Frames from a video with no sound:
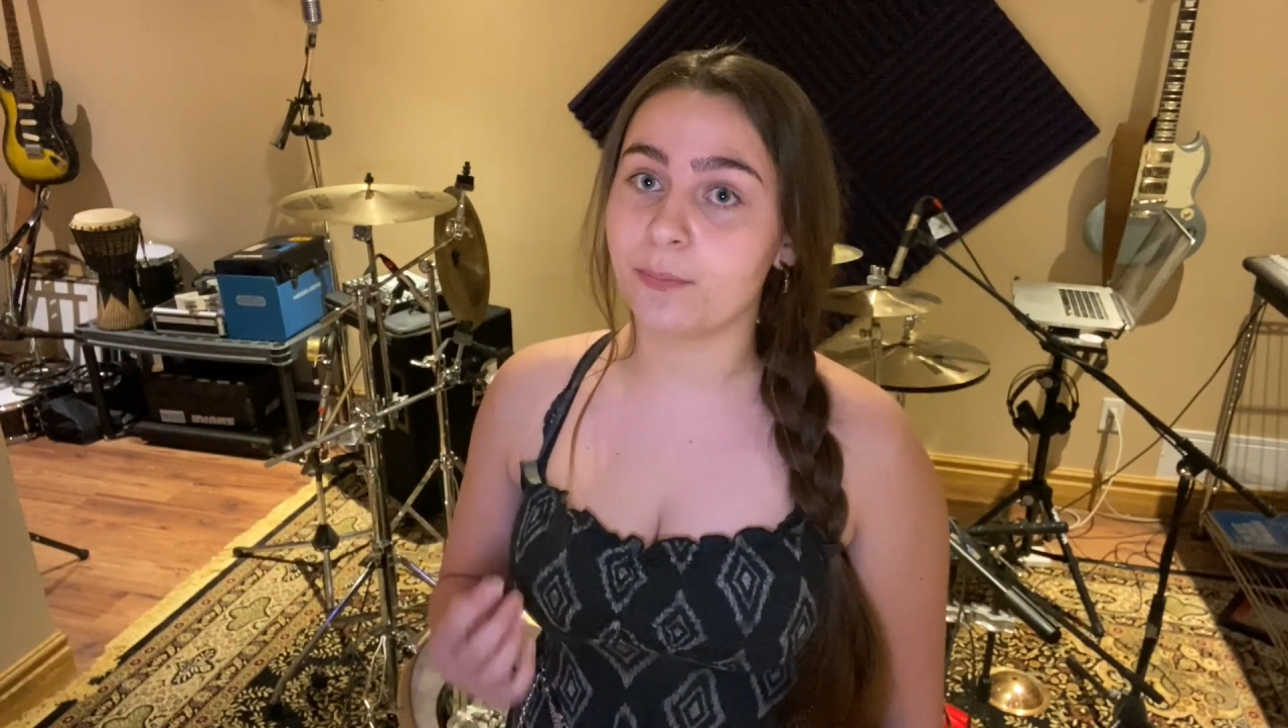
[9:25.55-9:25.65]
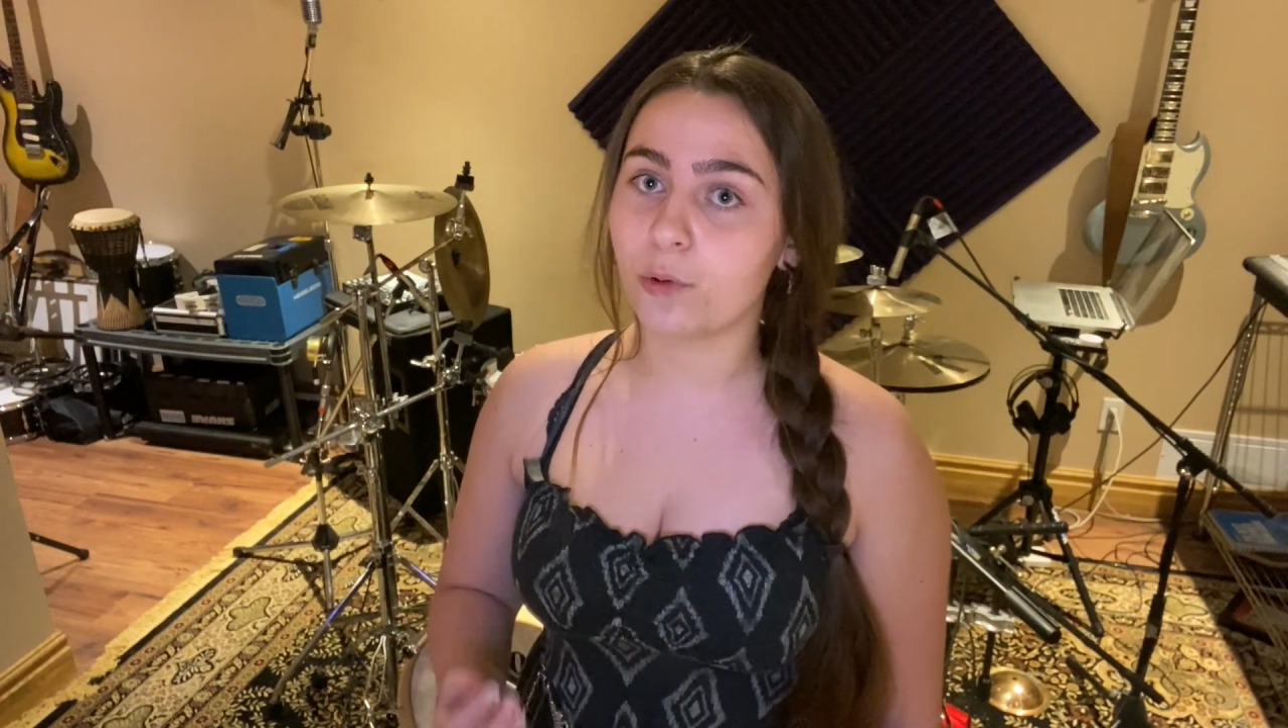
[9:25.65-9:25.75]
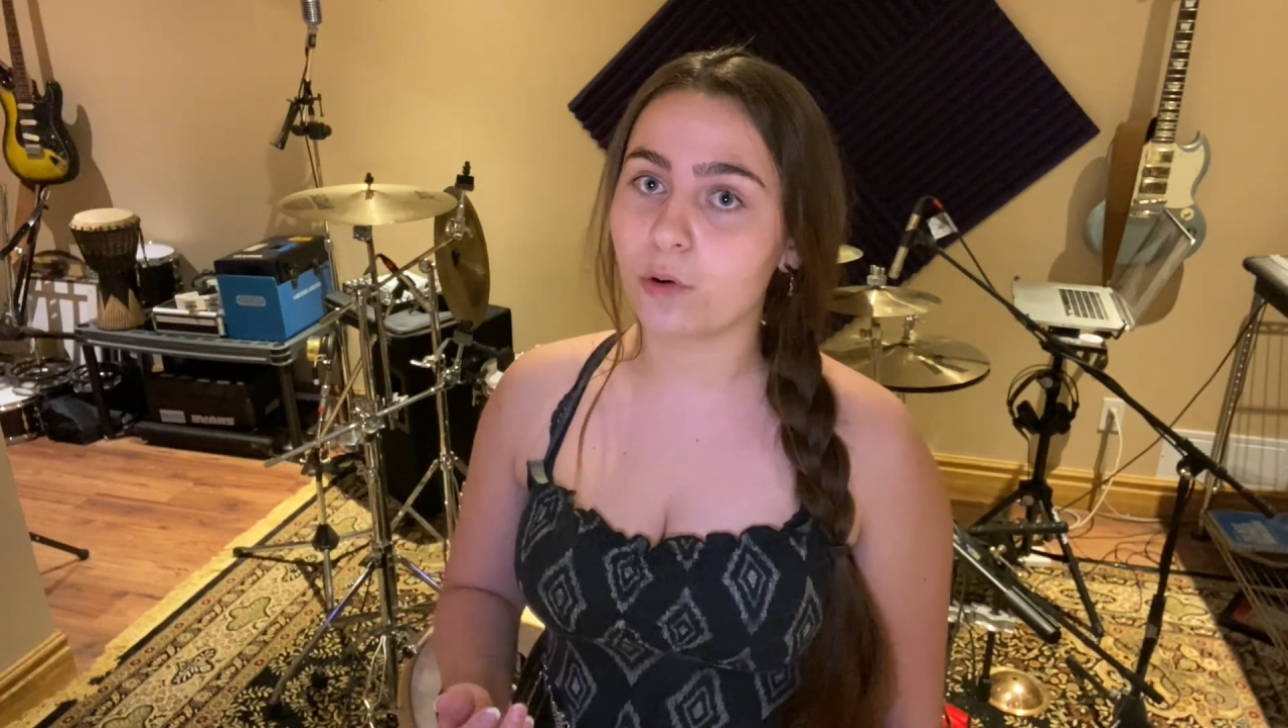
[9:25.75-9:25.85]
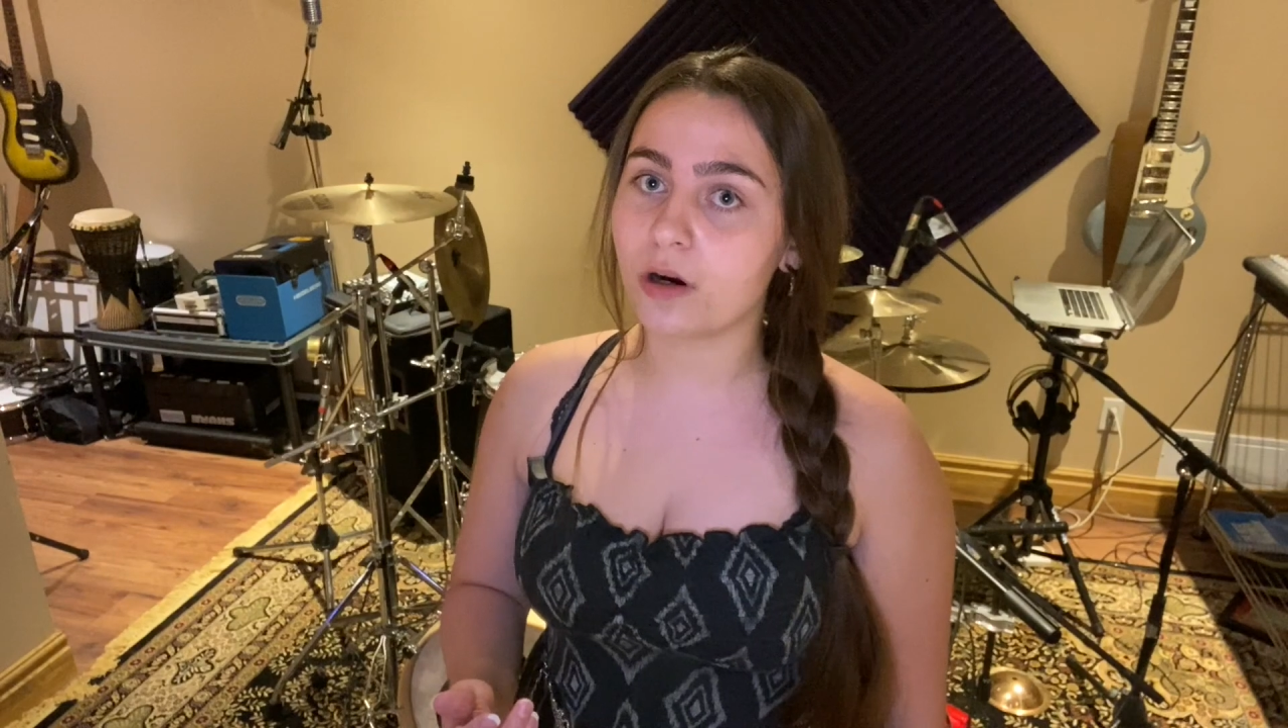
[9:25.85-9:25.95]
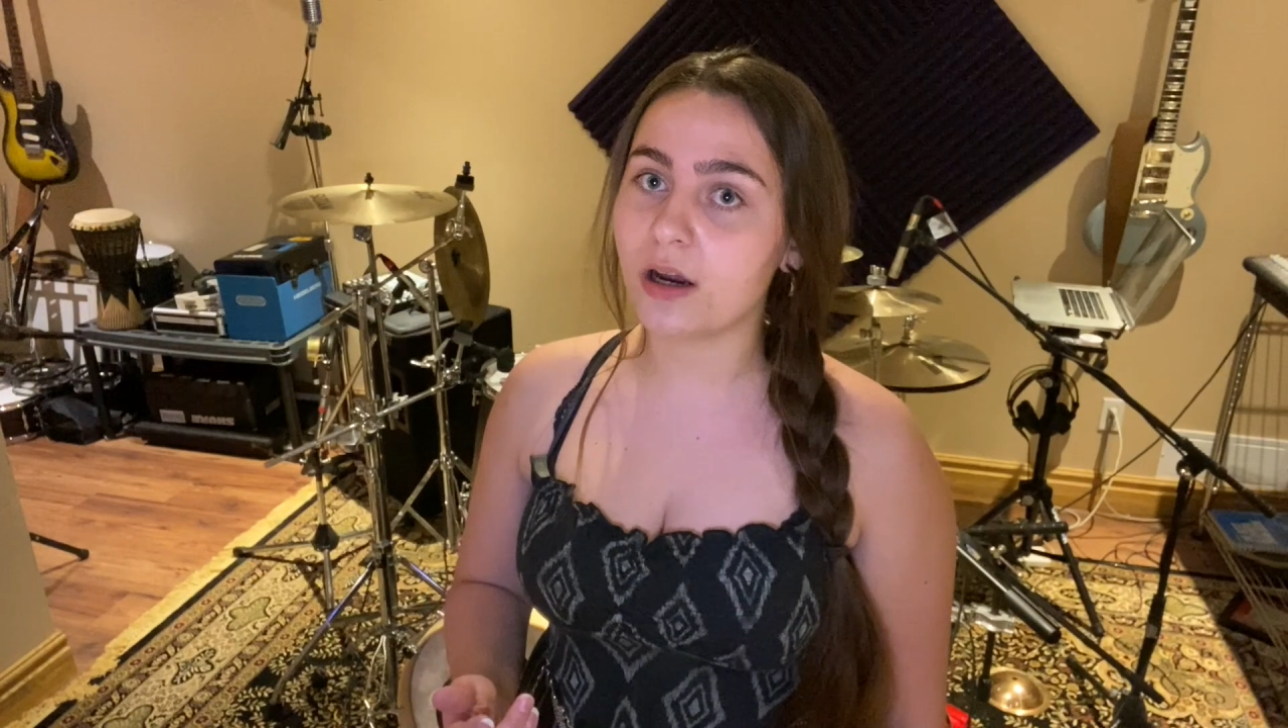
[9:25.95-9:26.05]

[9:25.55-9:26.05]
more